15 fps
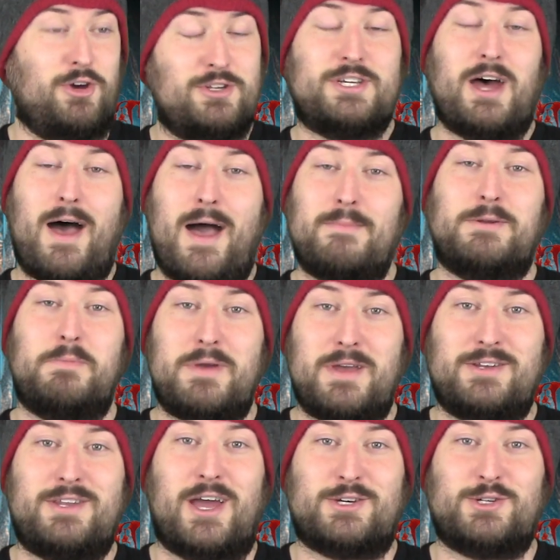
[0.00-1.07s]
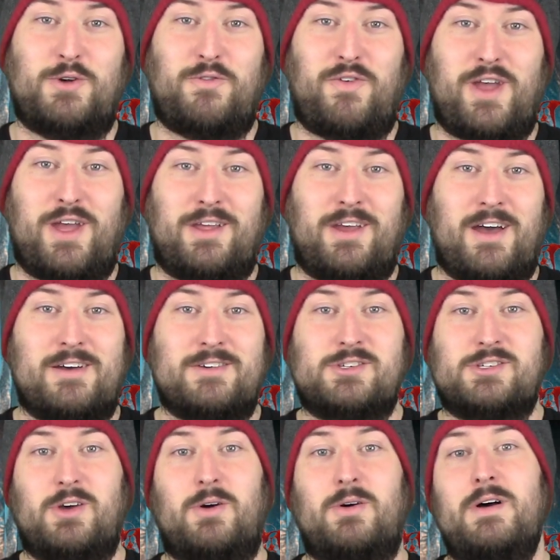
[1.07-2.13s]
Good time to be a Dexter fan, guys.
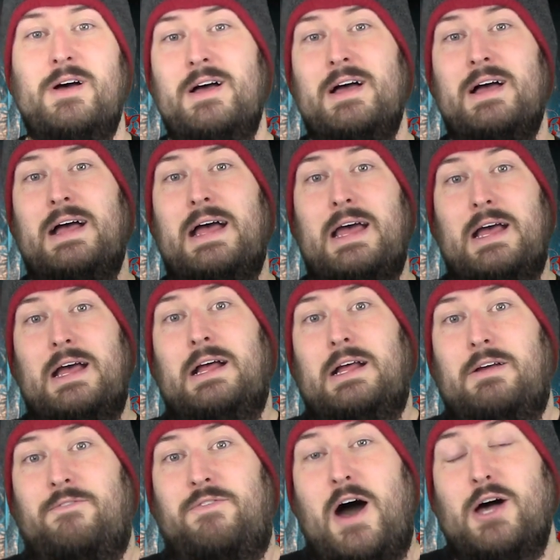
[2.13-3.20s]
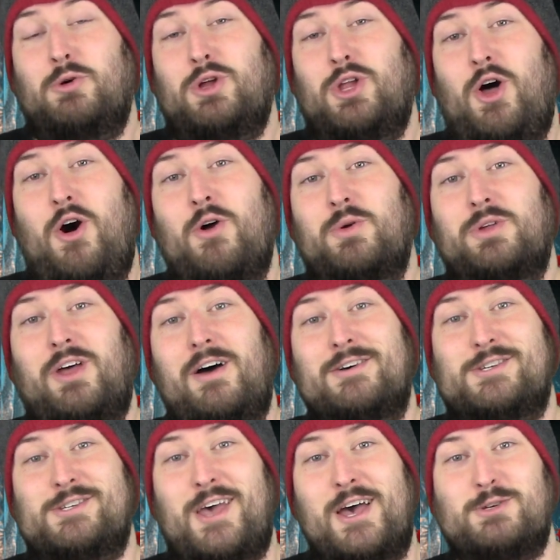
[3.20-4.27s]
So, follow along with
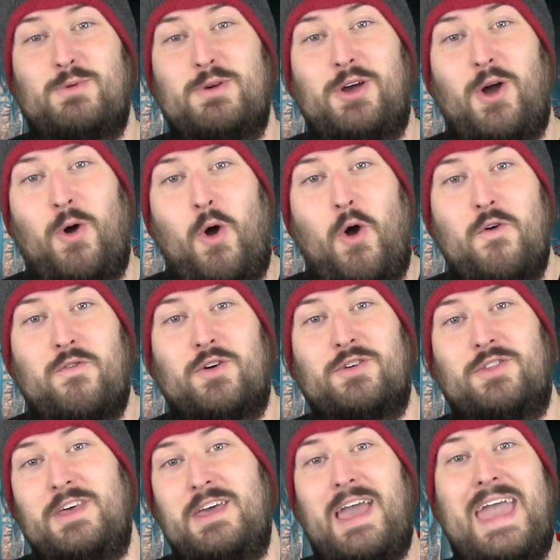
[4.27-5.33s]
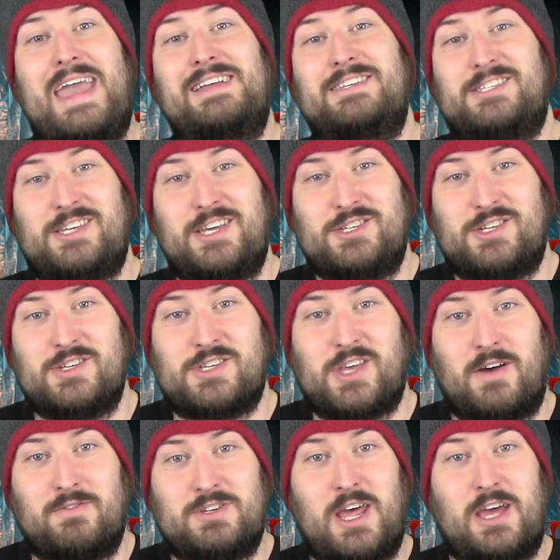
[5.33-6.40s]
us as we go over the 8 seasons
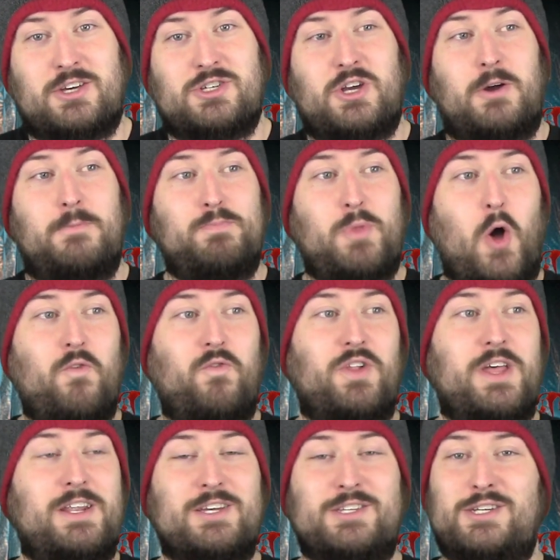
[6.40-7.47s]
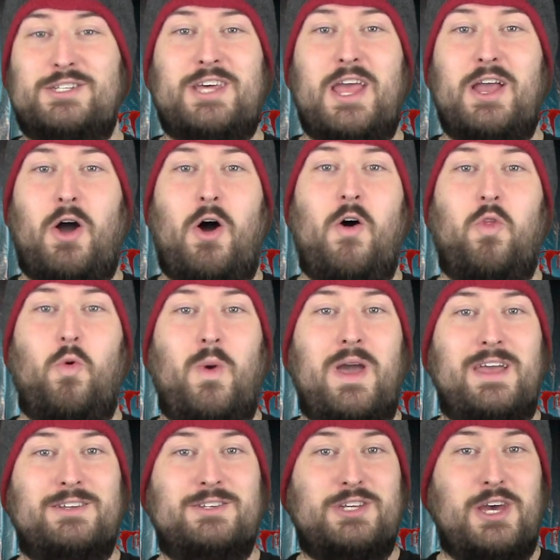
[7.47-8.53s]
of Dexter. Hopefully it doesn't take all the
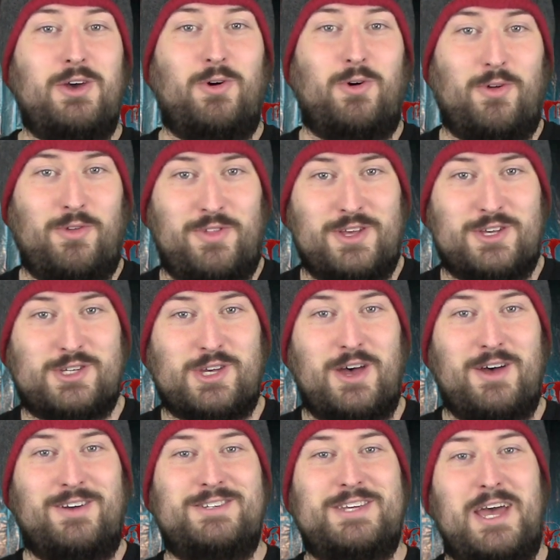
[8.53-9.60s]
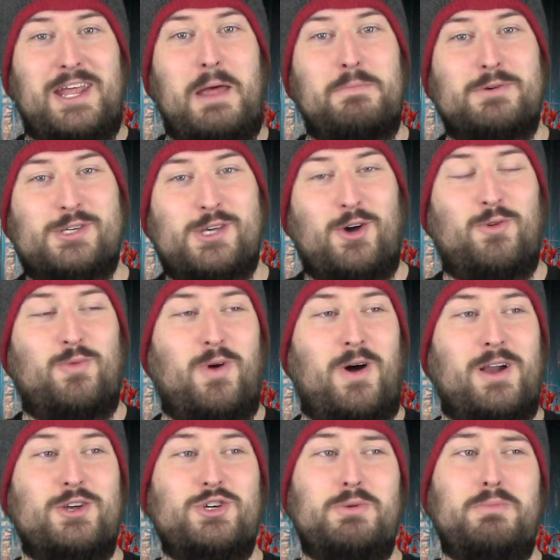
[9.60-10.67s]
way until this 10-episode
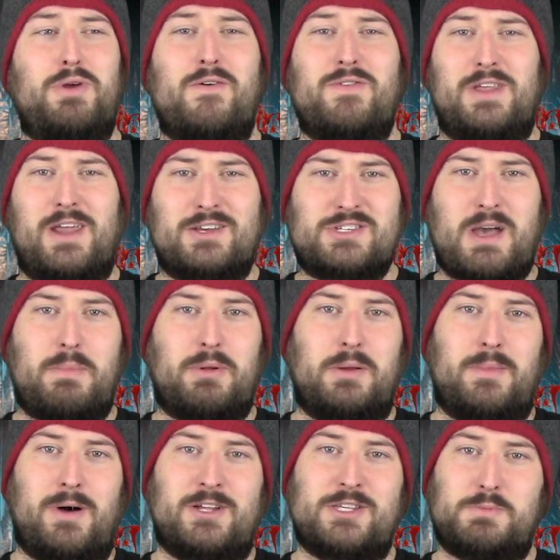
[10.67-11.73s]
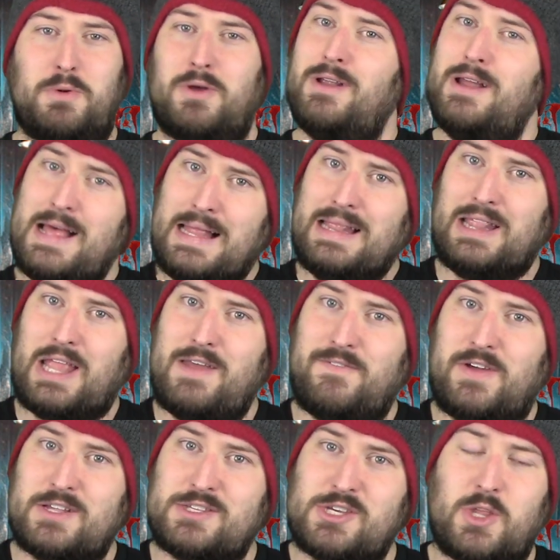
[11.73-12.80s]
run. It should be over the next couple of months, but
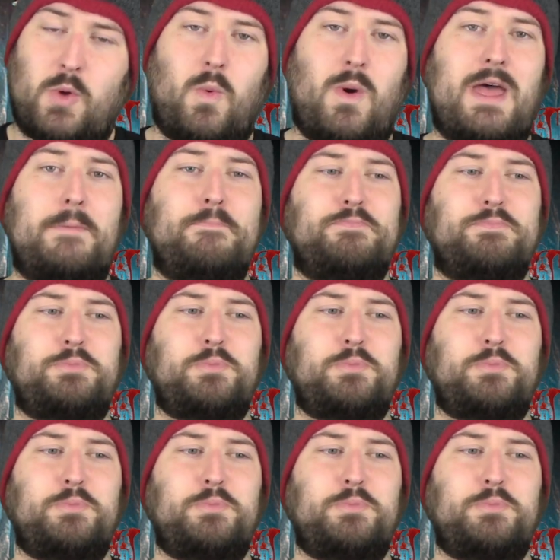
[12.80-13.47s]
life gets in the way.